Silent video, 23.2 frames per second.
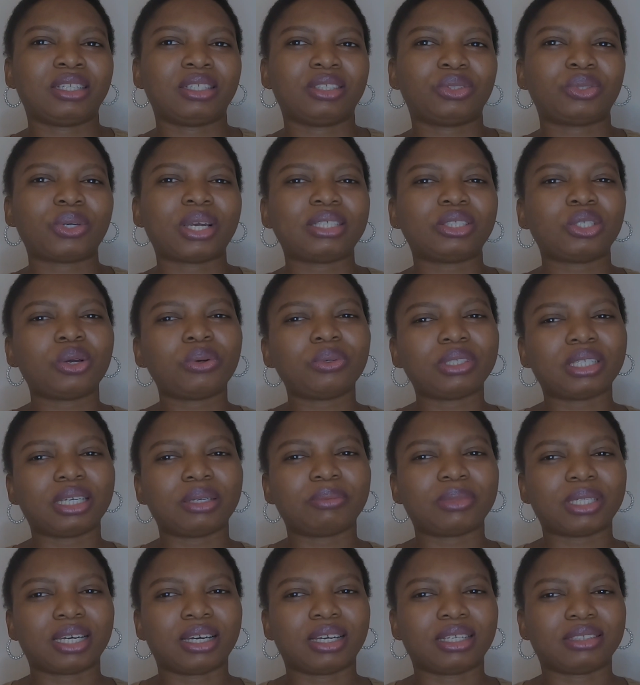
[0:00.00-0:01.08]
So I told
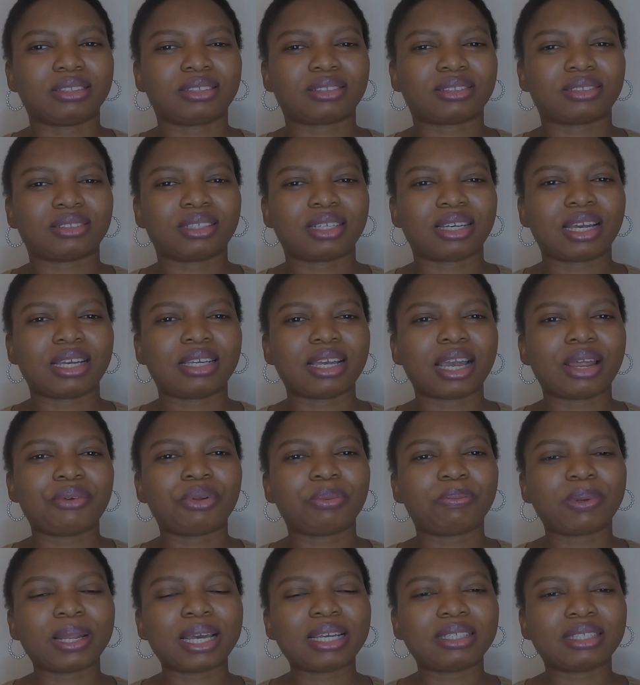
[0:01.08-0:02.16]
him that I
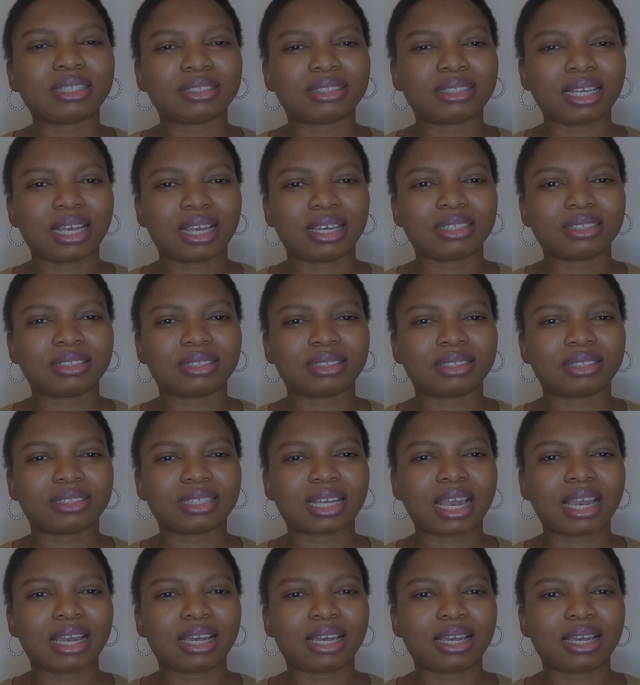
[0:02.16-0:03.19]
replied the text